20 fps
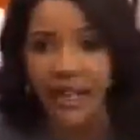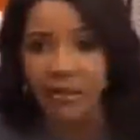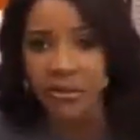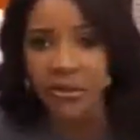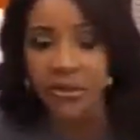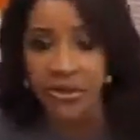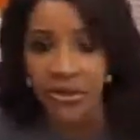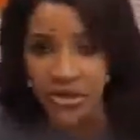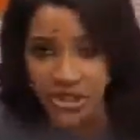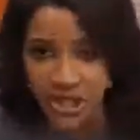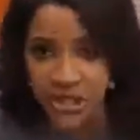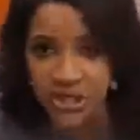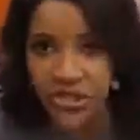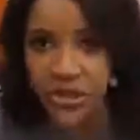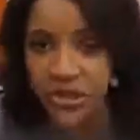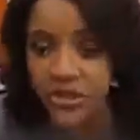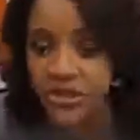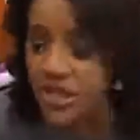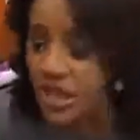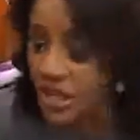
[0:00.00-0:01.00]

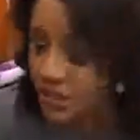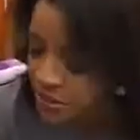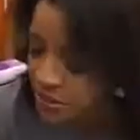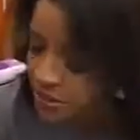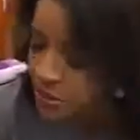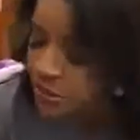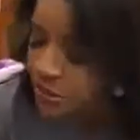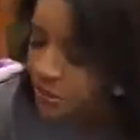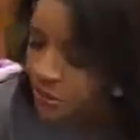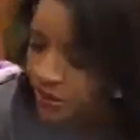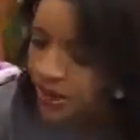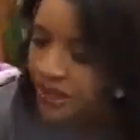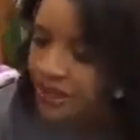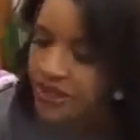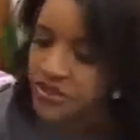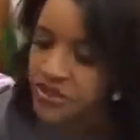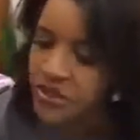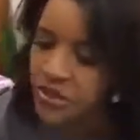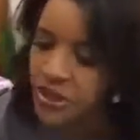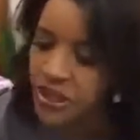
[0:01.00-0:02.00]
procedure. Dr. McCoy
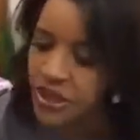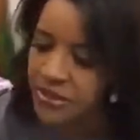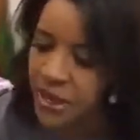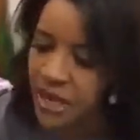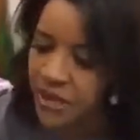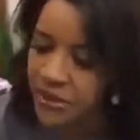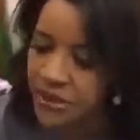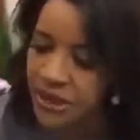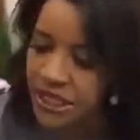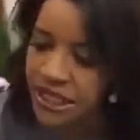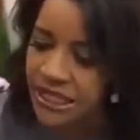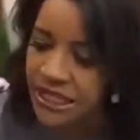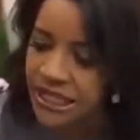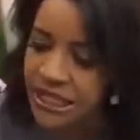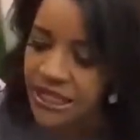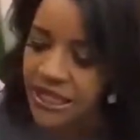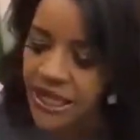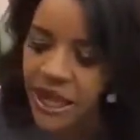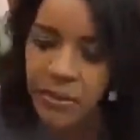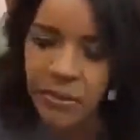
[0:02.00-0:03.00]
is doing a
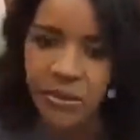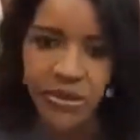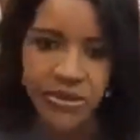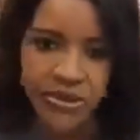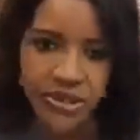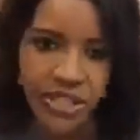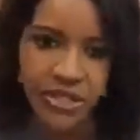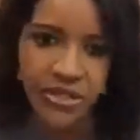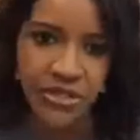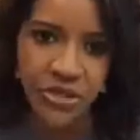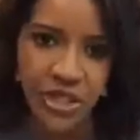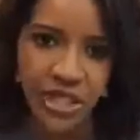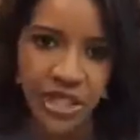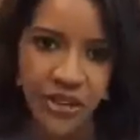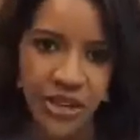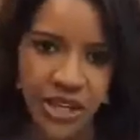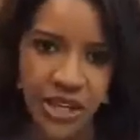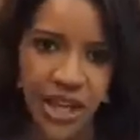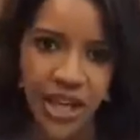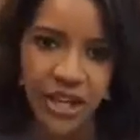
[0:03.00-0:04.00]
microneedling procedure
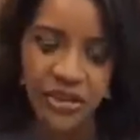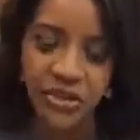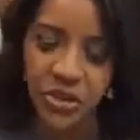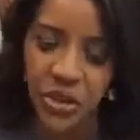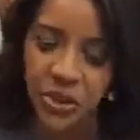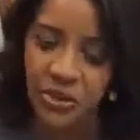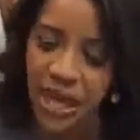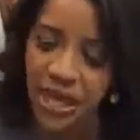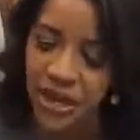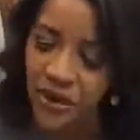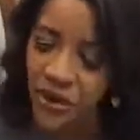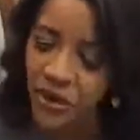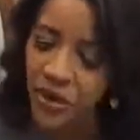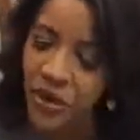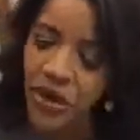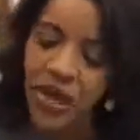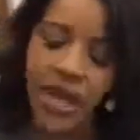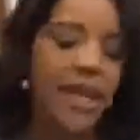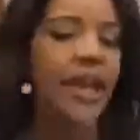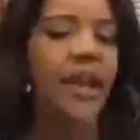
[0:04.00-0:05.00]
here at Contour Medical.